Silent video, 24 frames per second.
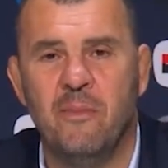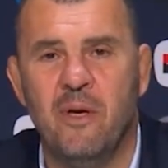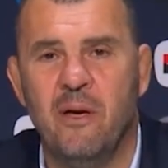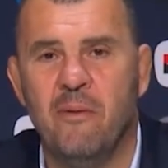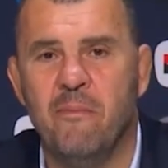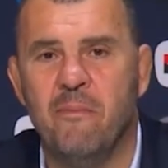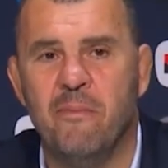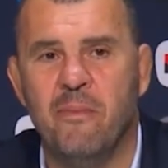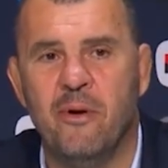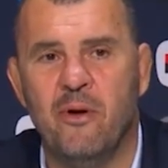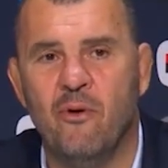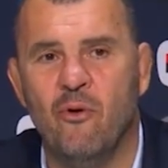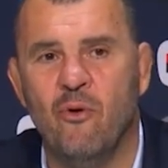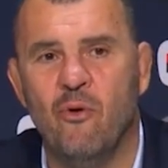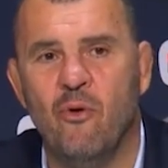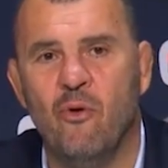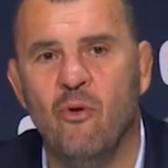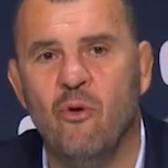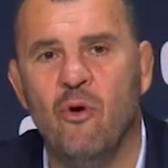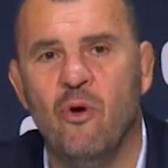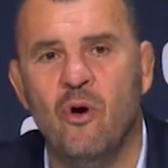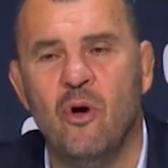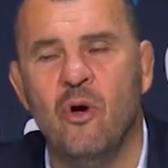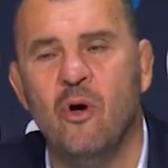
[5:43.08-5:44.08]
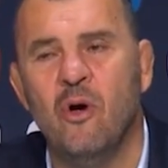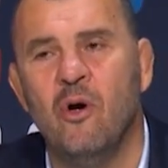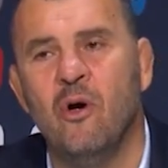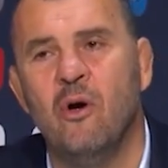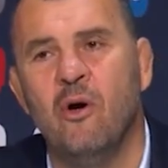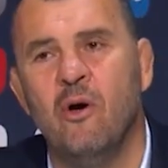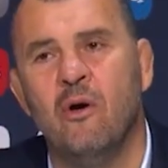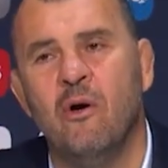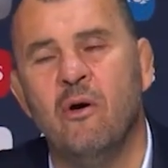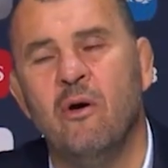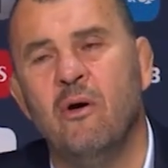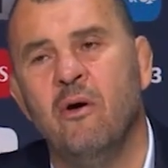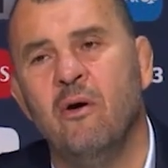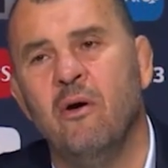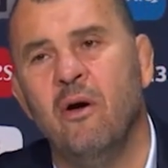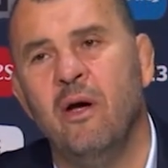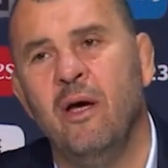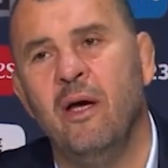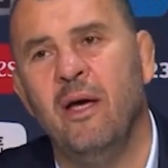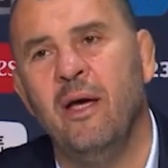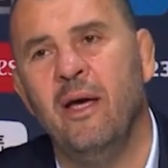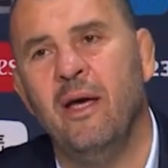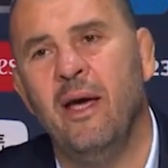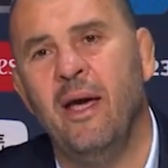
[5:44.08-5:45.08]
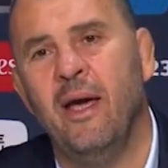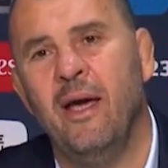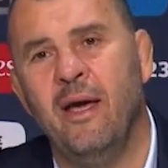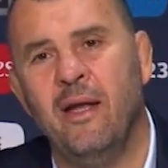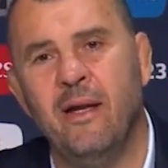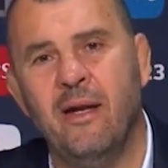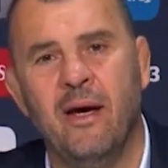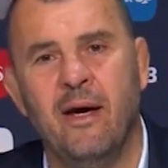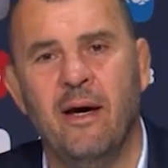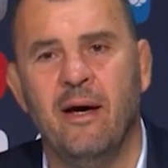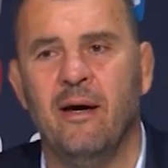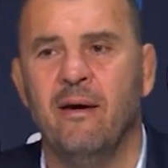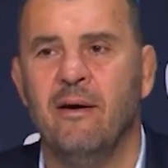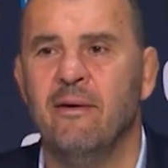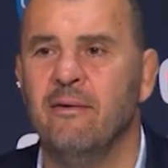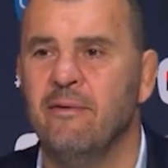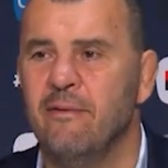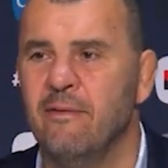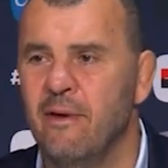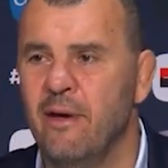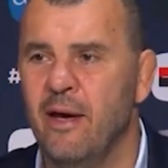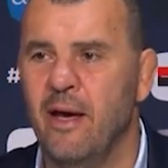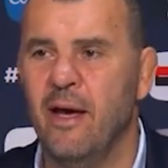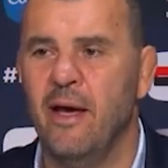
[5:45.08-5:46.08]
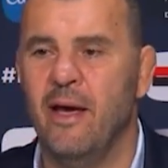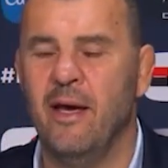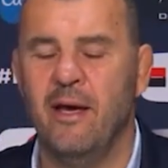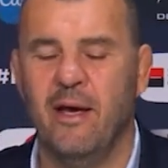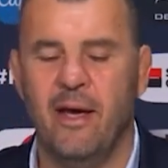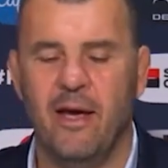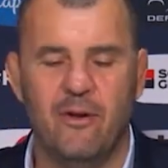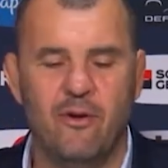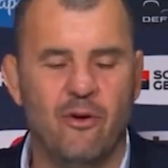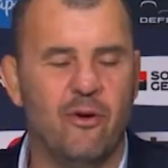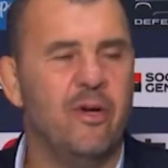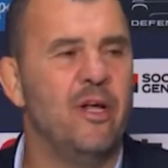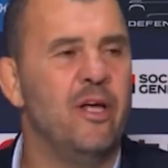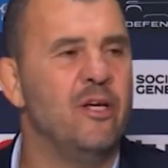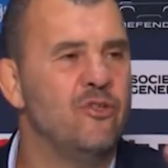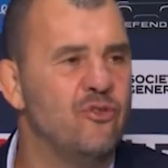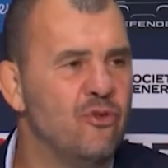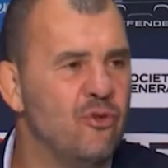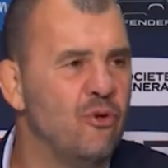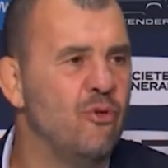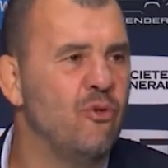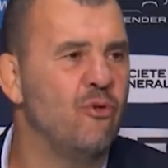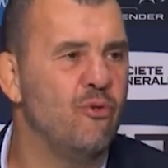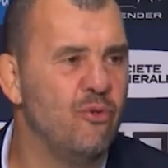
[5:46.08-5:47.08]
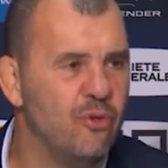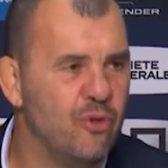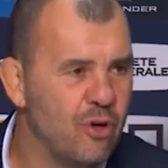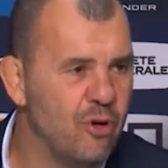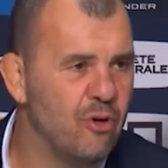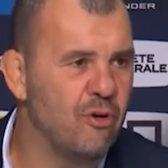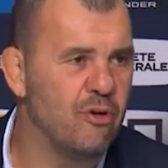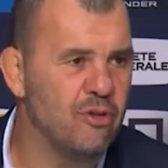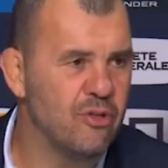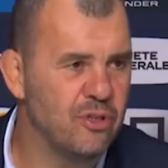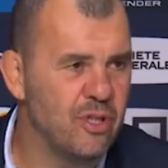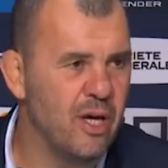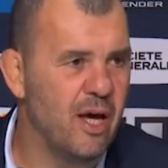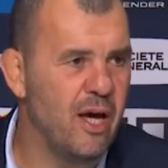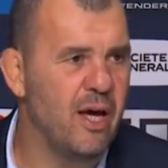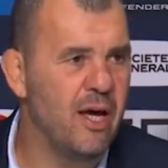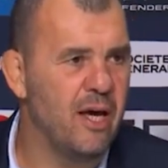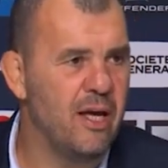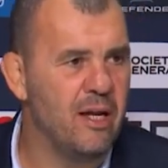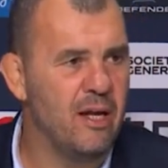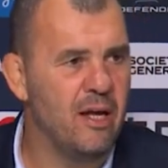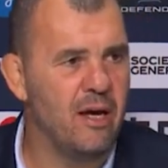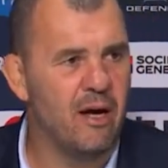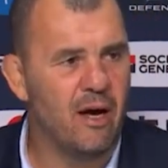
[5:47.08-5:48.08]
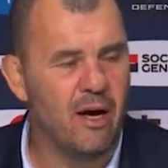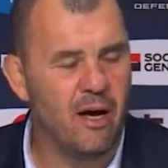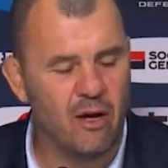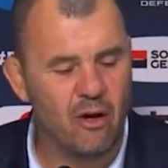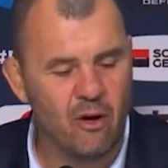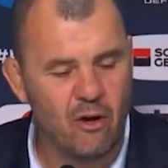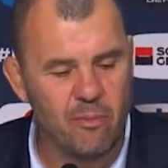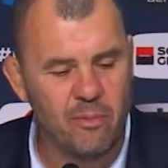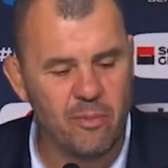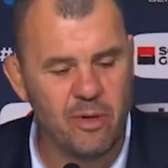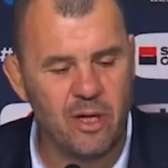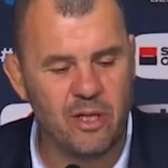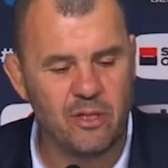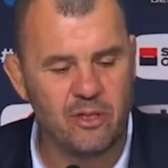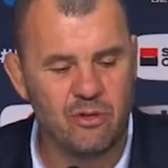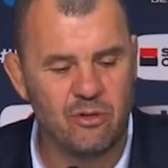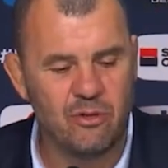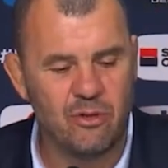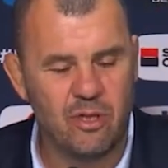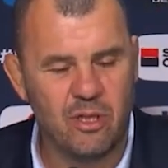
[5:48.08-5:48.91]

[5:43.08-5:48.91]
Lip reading: We missed our transitions once or twice and they scored points.